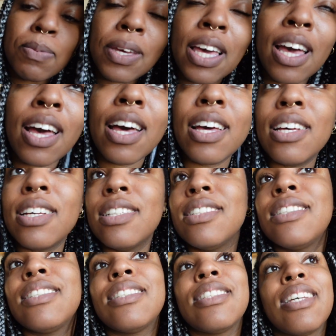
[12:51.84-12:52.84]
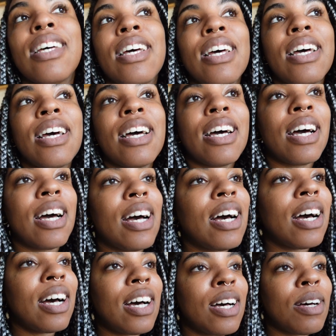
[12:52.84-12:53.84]
because
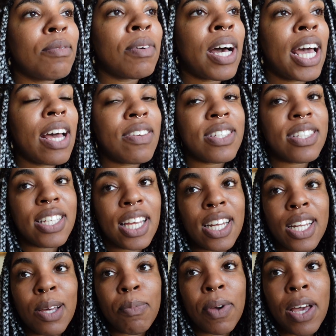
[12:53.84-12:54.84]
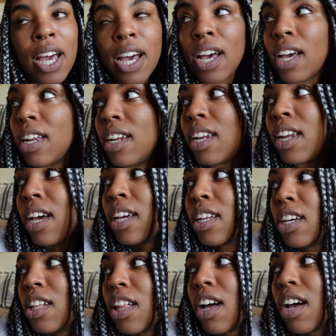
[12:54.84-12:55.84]
um, I have stand-up at nine
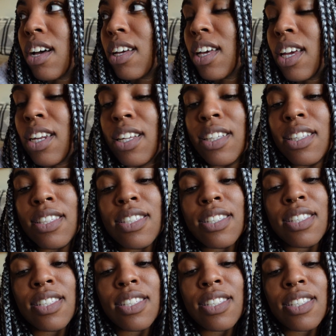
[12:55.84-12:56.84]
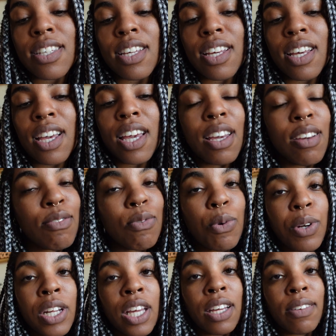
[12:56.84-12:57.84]
o'clock and it's eight
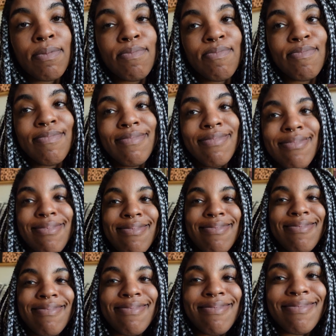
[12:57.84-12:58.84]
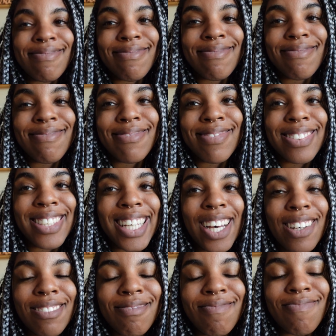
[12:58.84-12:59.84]
forty.
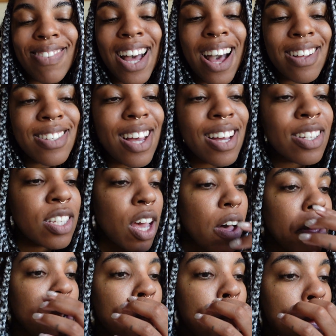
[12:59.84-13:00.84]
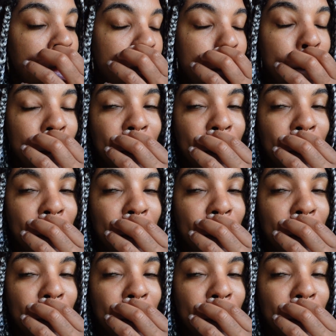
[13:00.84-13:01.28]
So I'll talk to y'all in a bit.